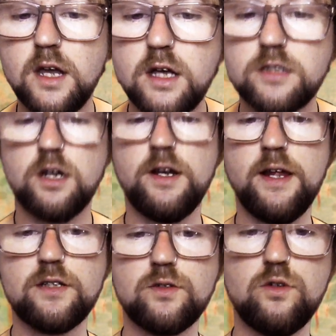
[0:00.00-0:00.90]
So
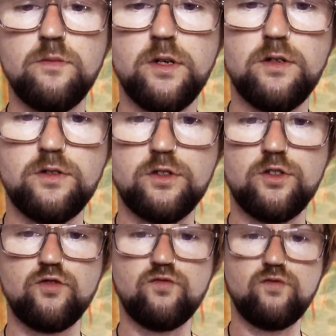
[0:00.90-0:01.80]
that's almost
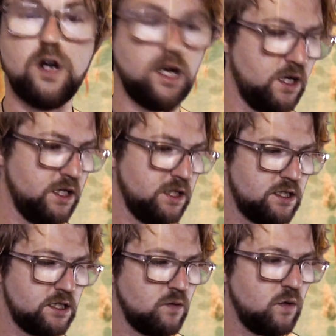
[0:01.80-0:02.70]
dried.
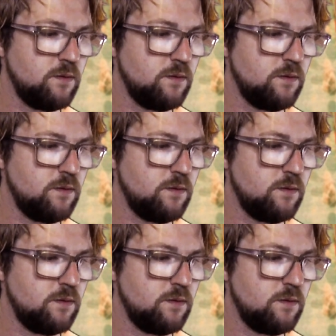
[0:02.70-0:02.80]
What I'm